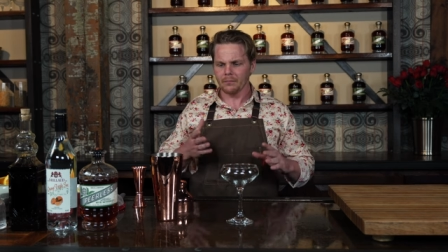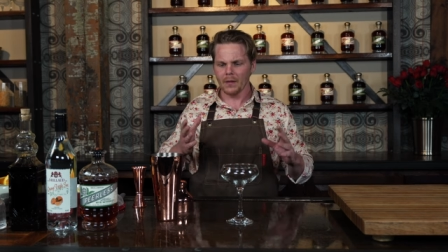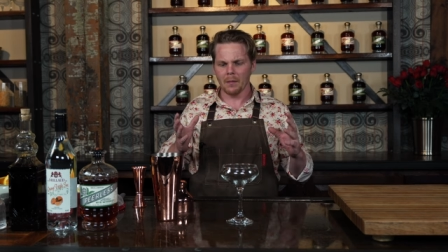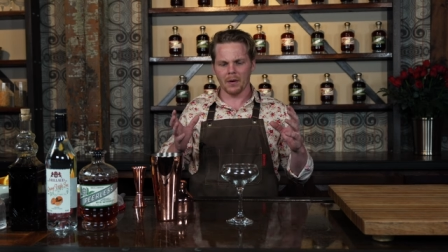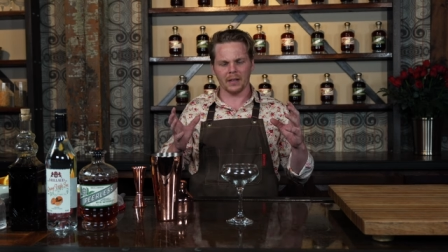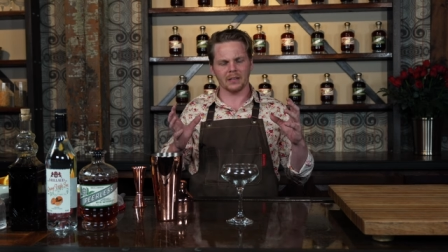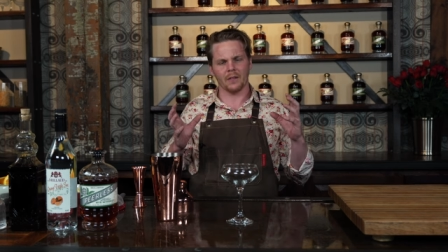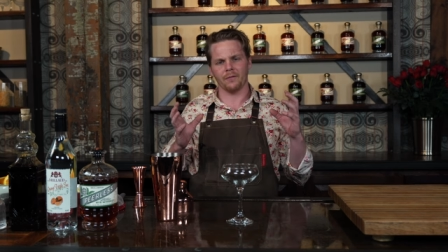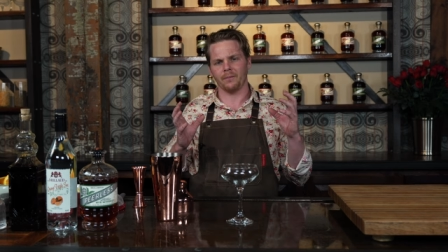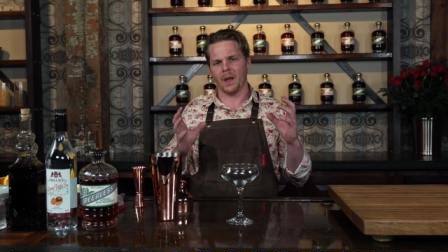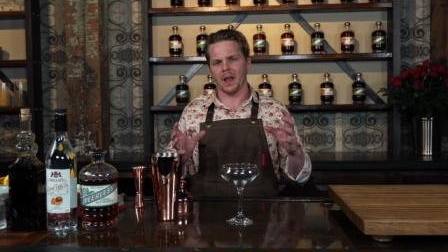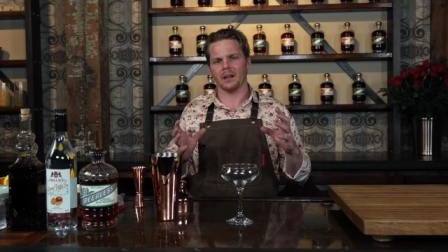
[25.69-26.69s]
but it's a
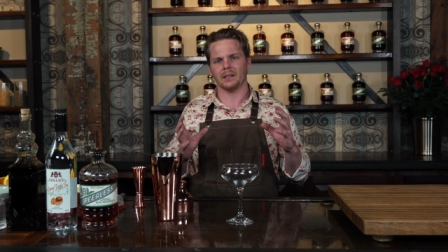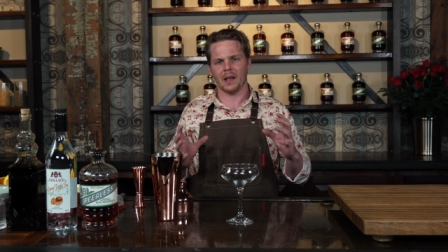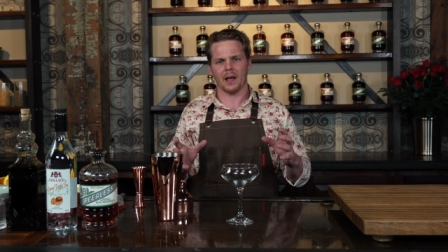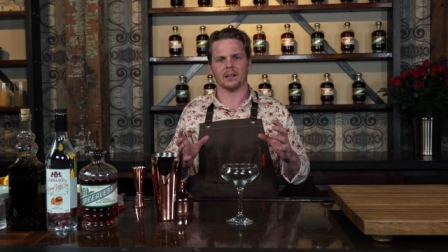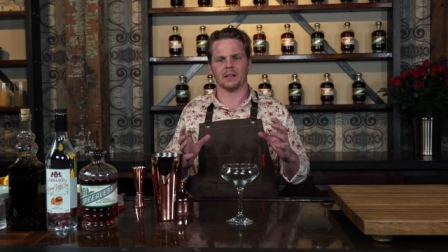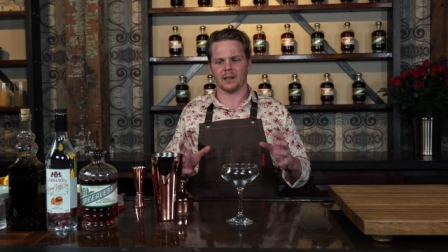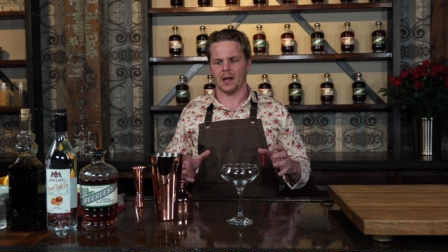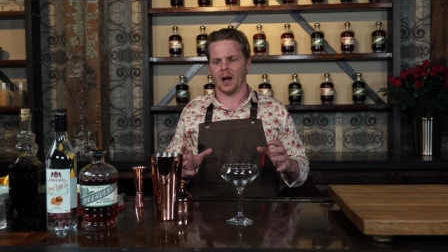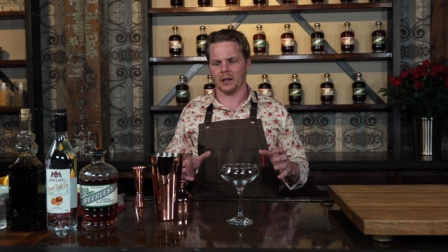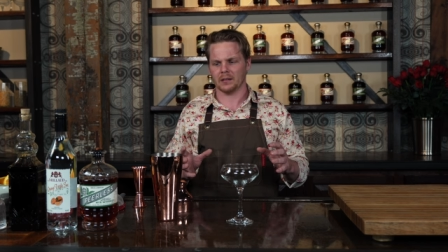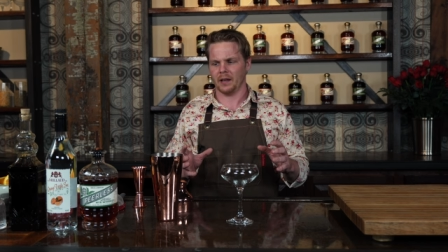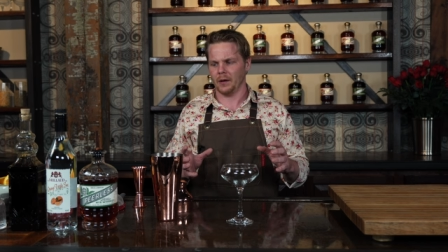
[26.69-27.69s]
fantastic
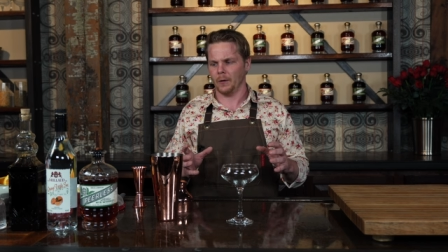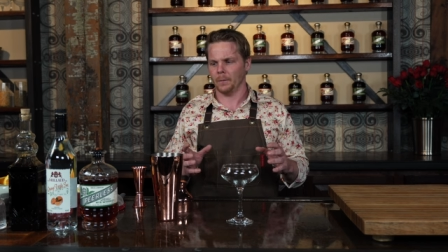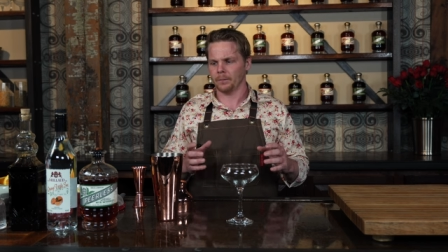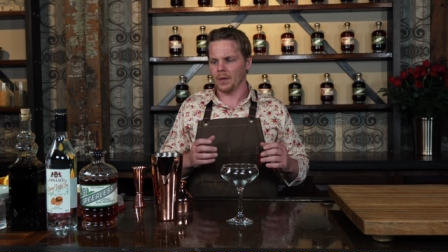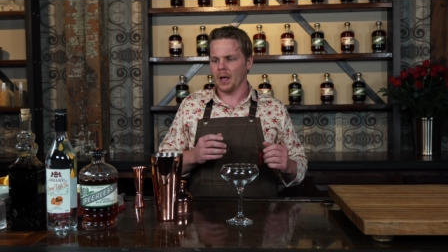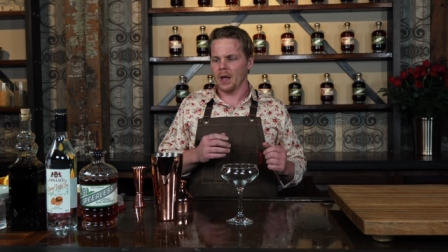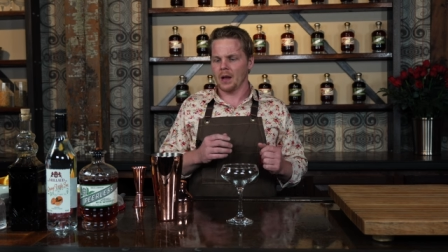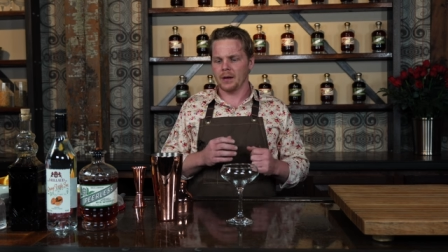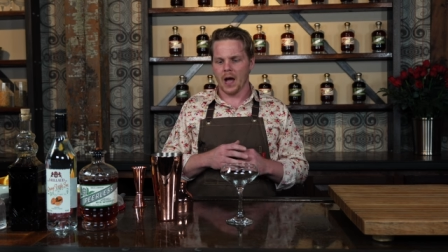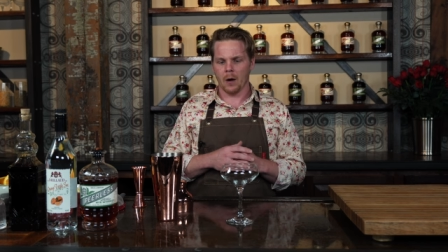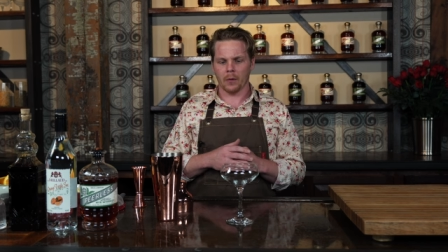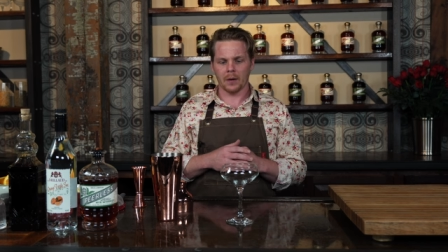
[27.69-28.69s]
cocktail.
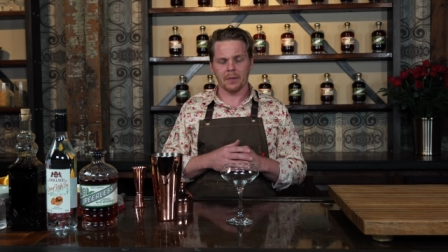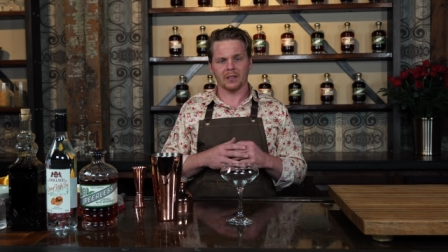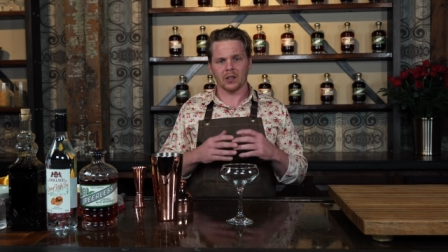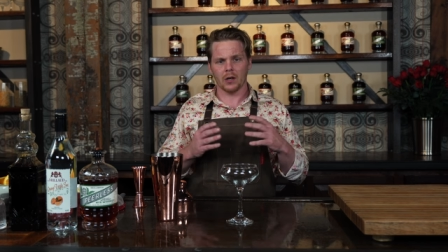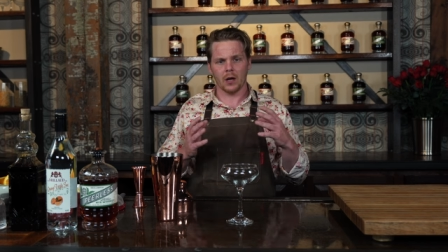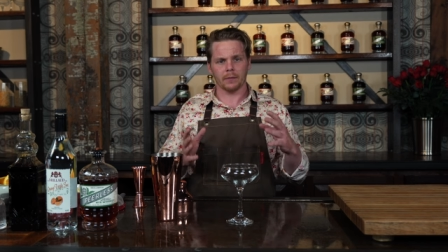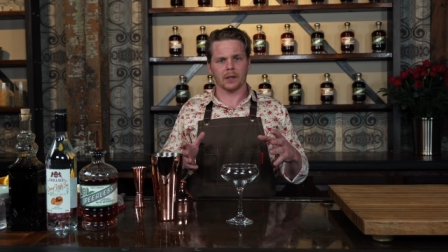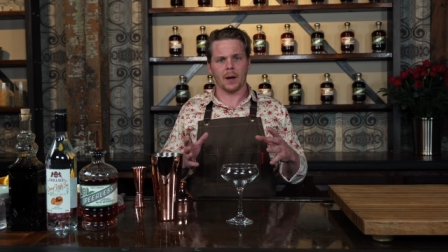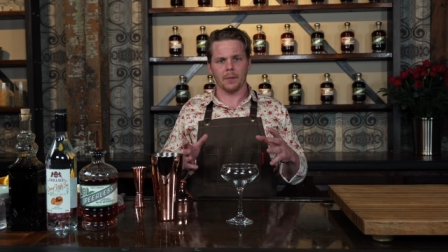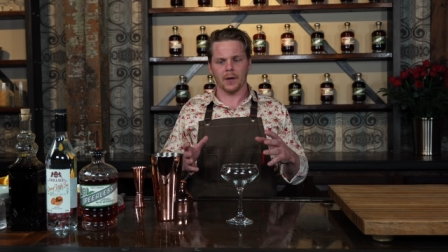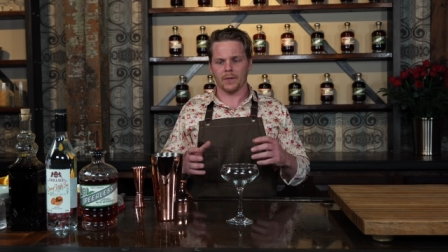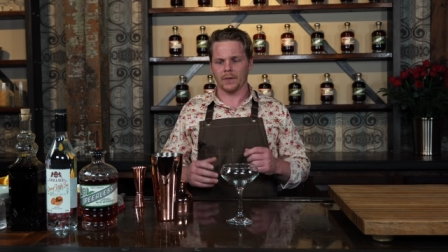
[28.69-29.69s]
Now, we're going to be starting off with a couple
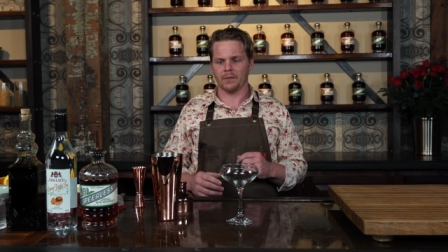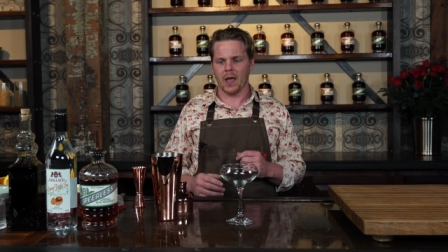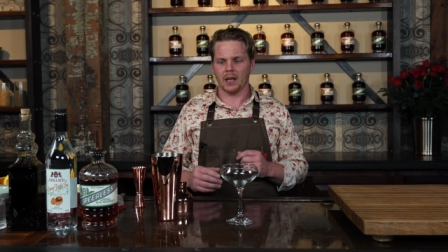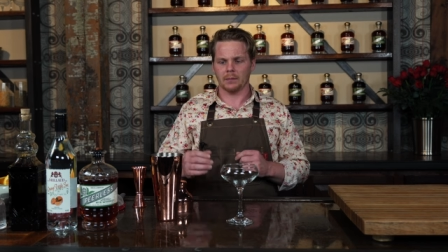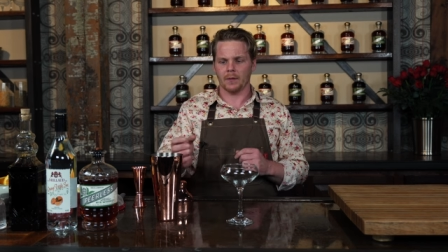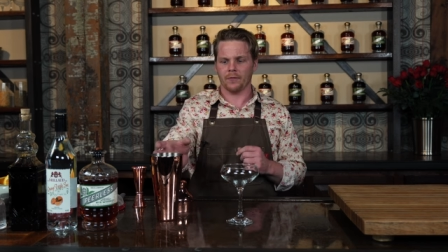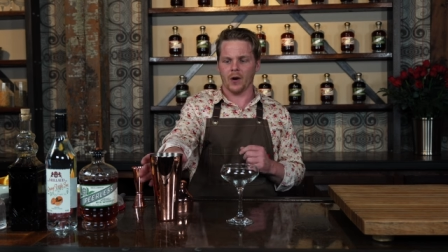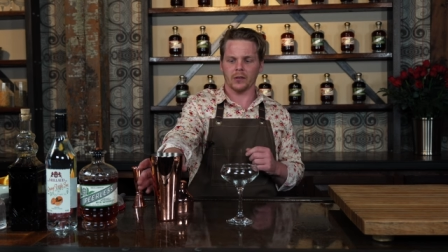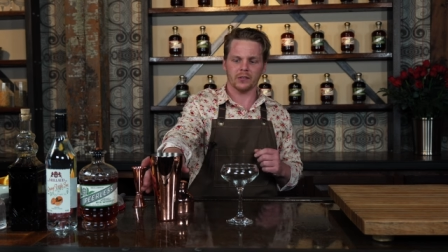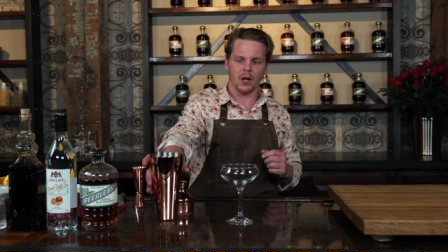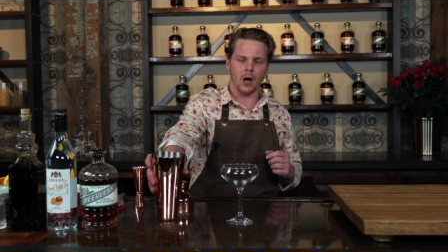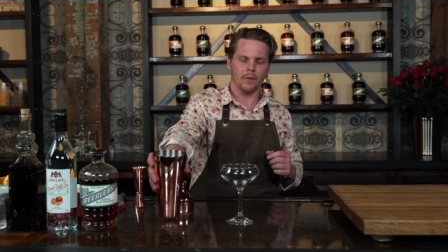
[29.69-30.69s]
of different things, but
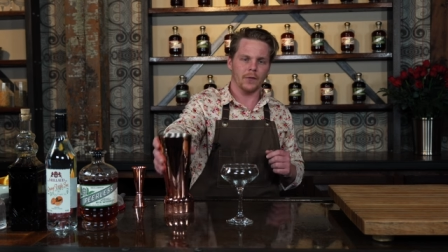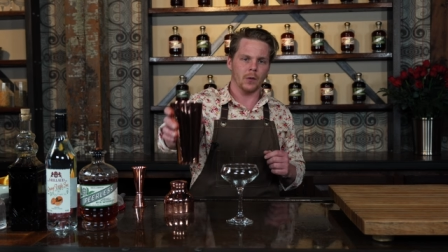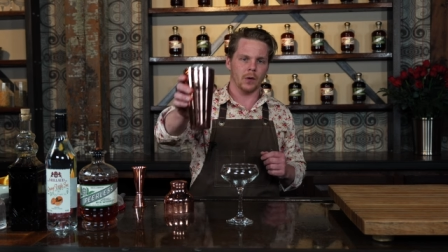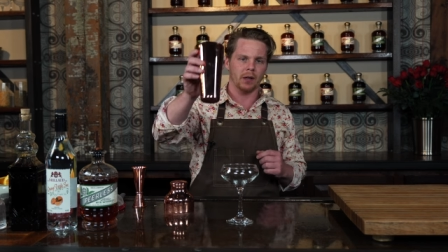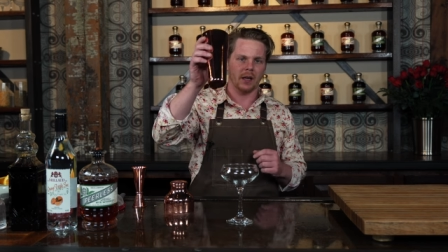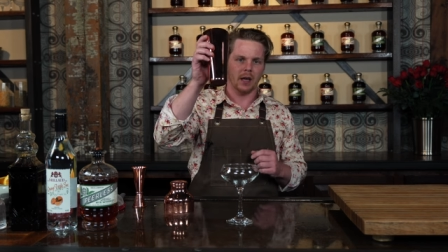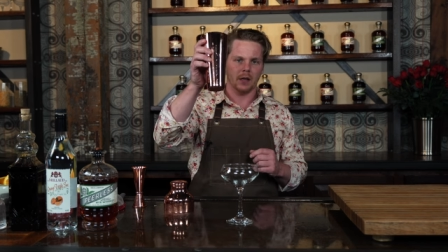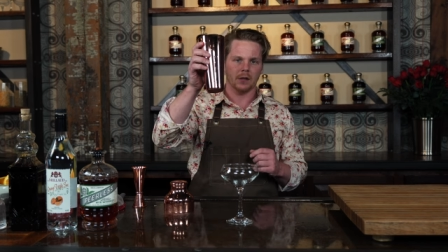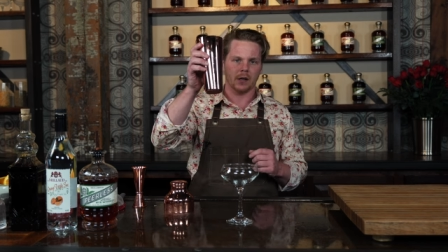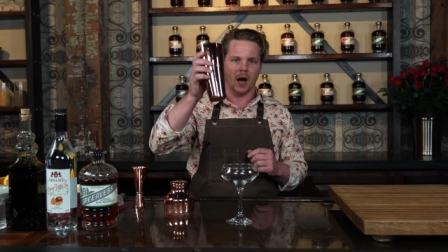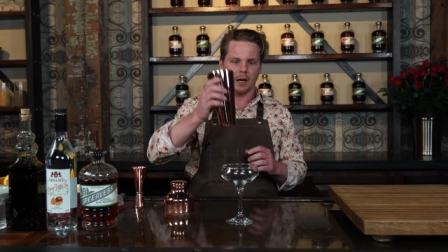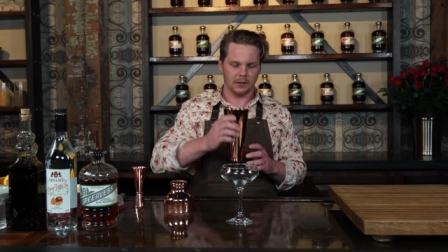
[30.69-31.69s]
first off, you want to get your
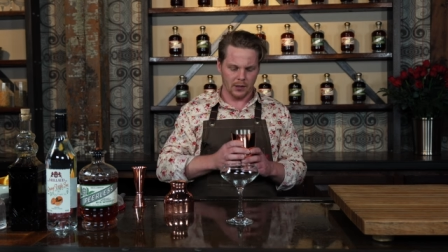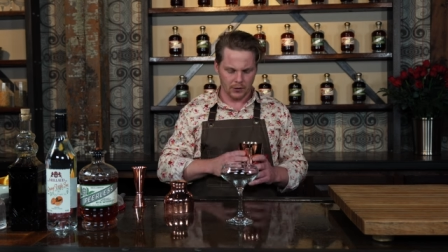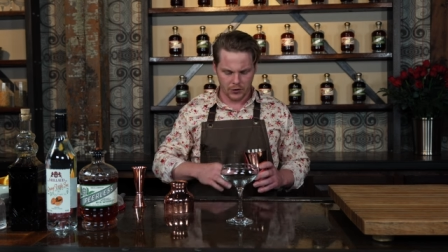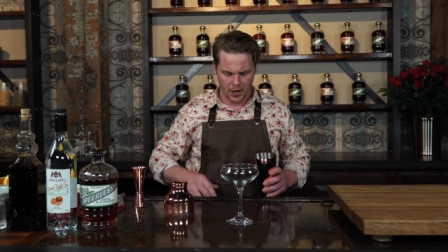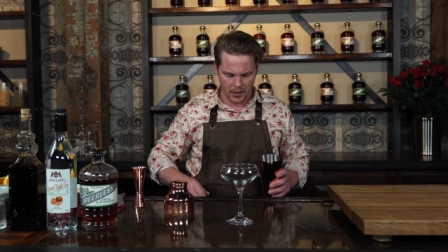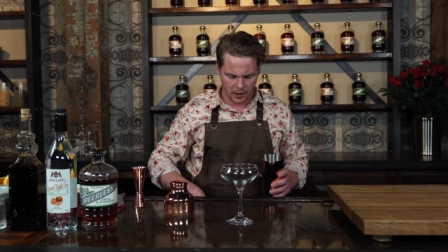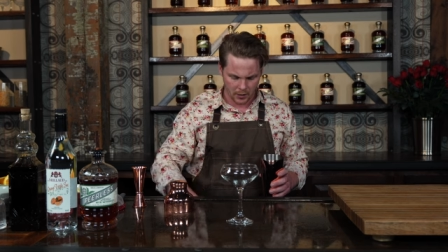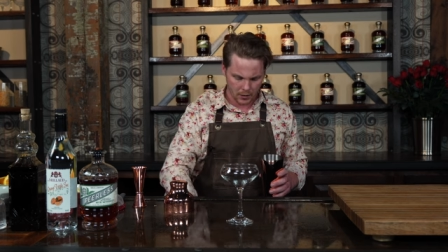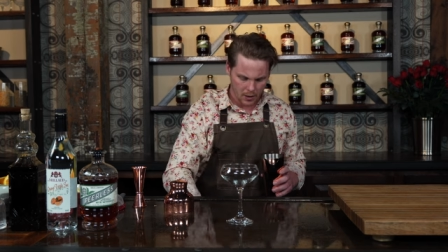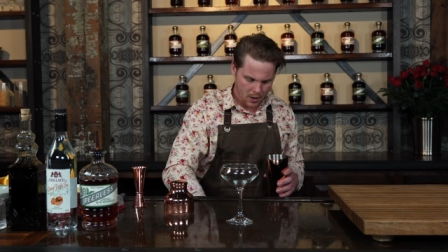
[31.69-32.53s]
cocktail shaker.